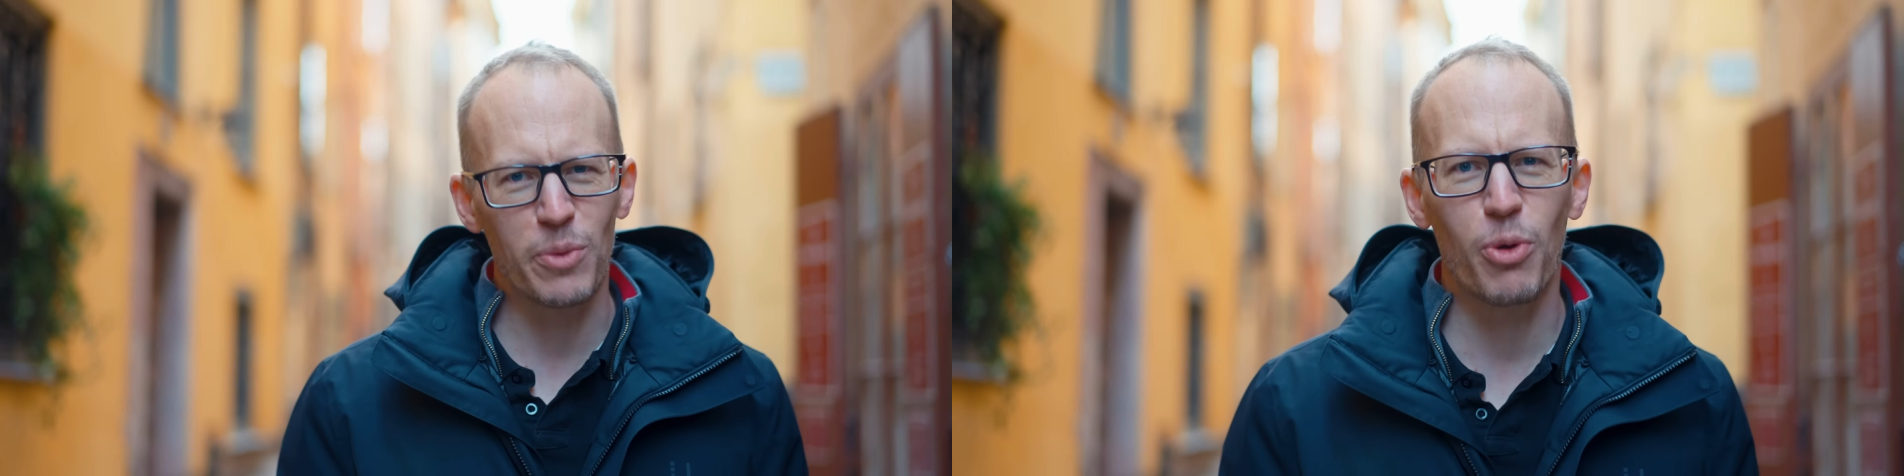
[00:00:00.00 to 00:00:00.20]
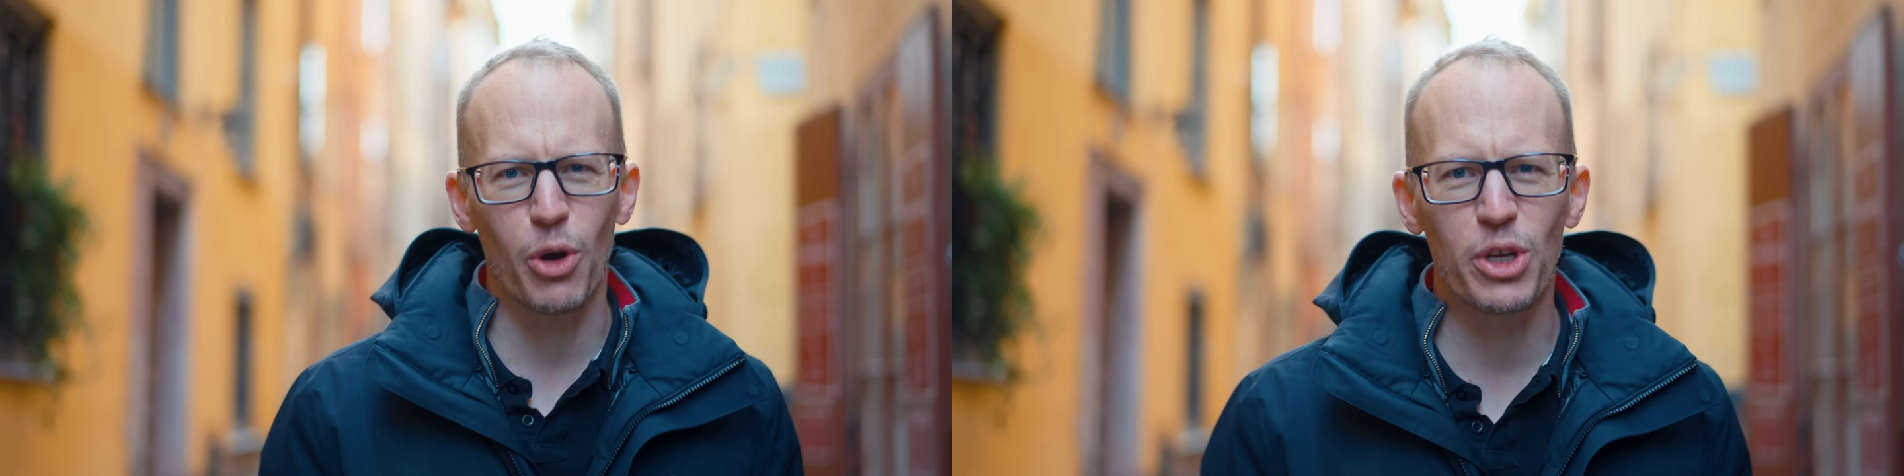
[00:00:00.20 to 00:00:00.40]

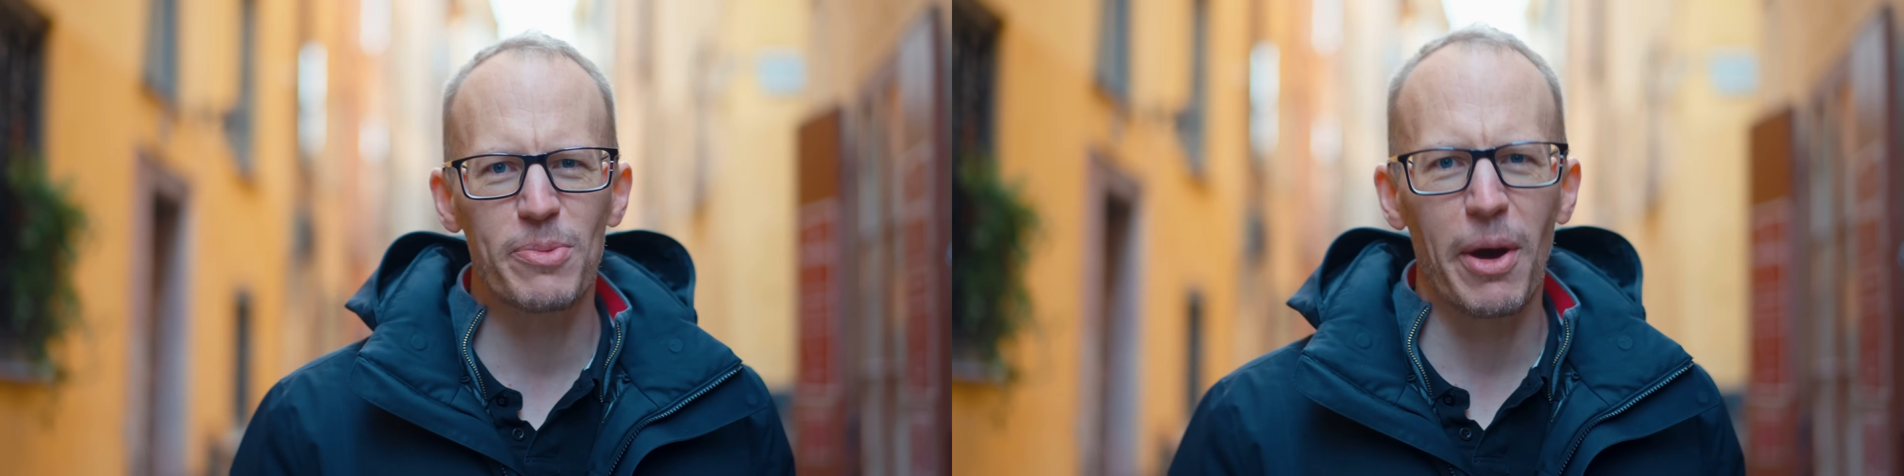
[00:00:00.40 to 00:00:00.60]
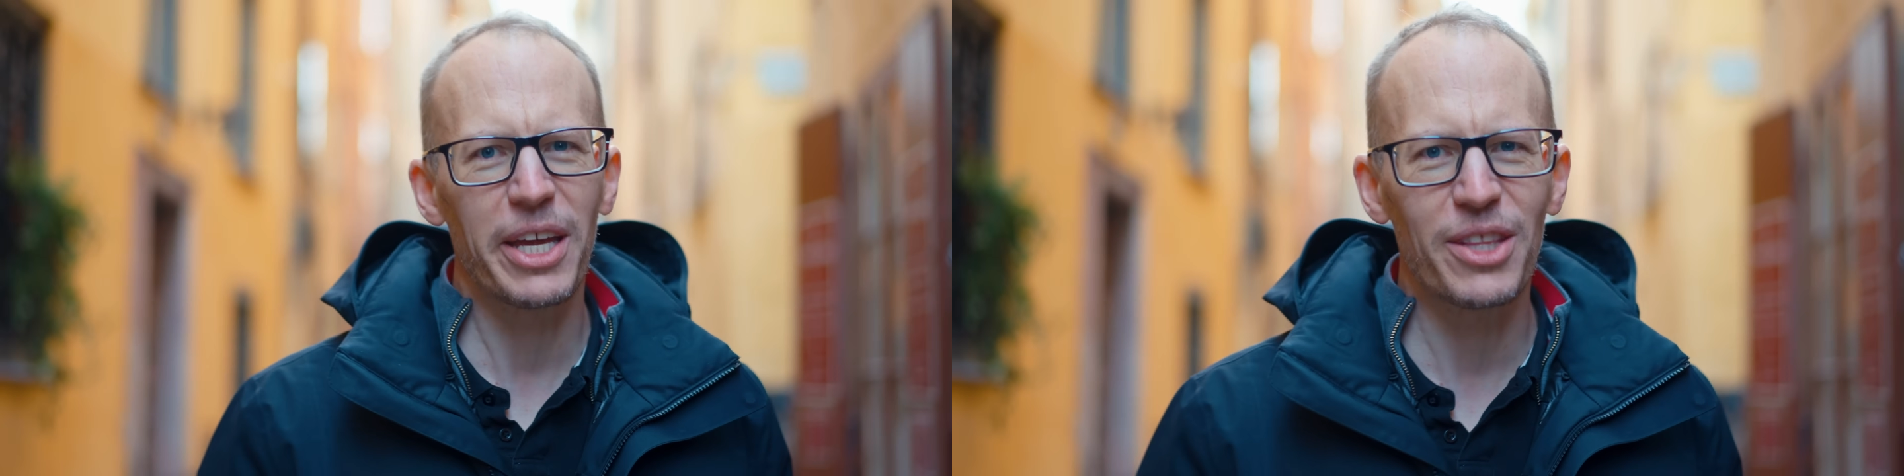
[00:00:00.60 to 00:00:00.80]
perks
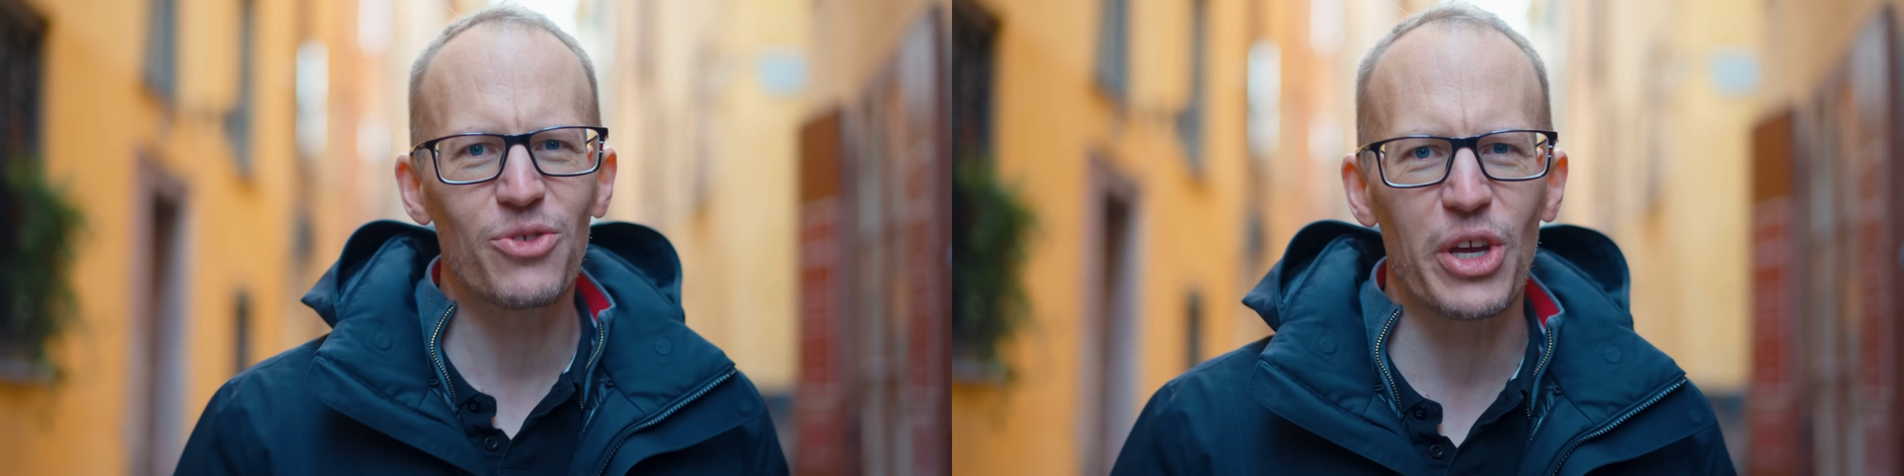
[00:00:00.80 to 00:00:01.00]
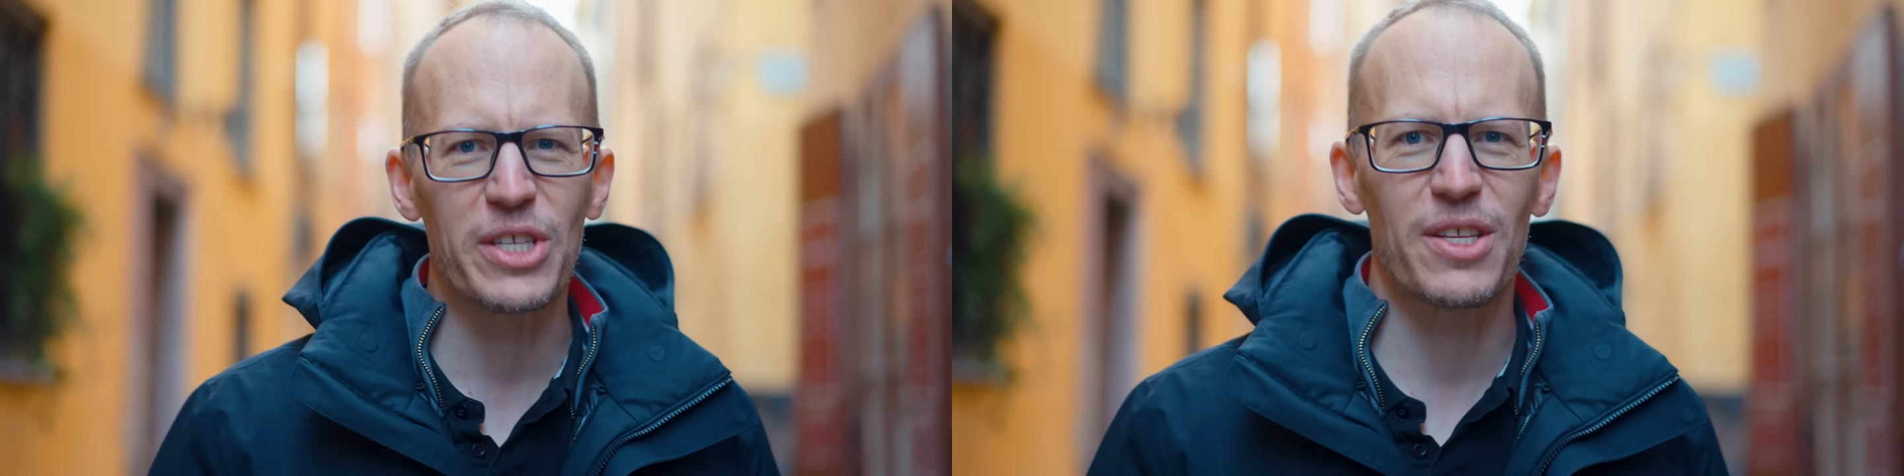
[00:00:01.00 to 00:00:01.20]
my
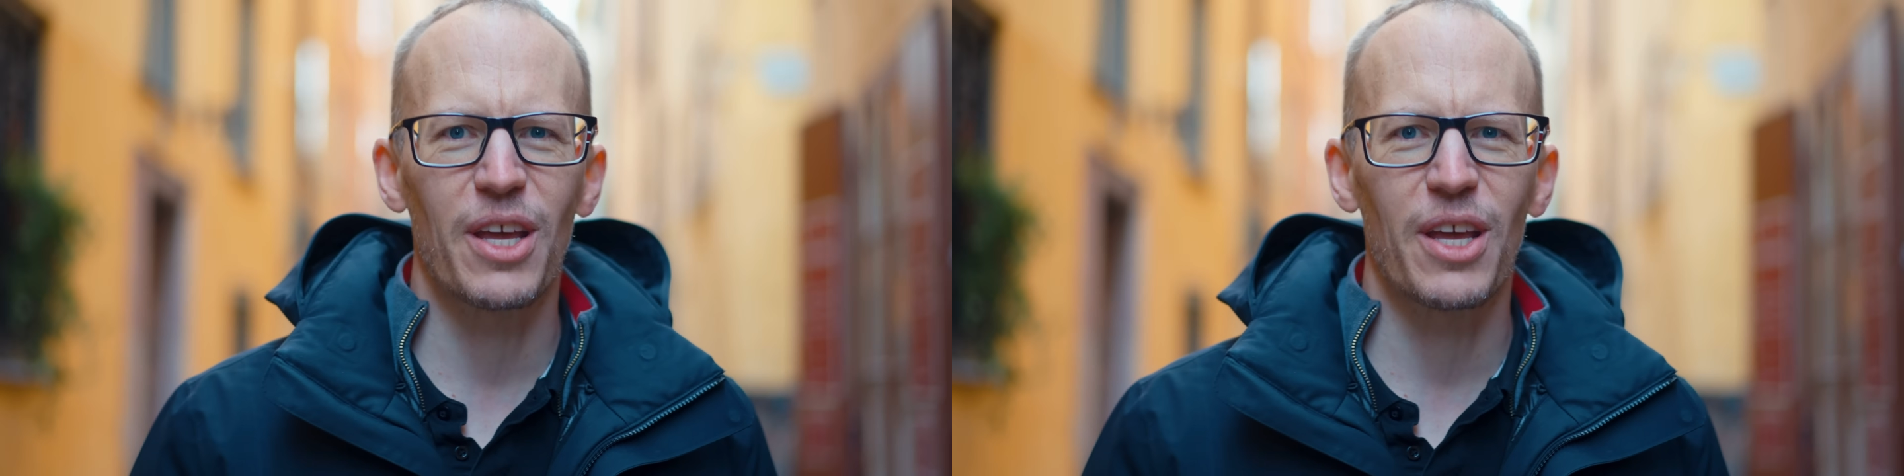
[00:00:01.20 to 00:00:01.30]
interest,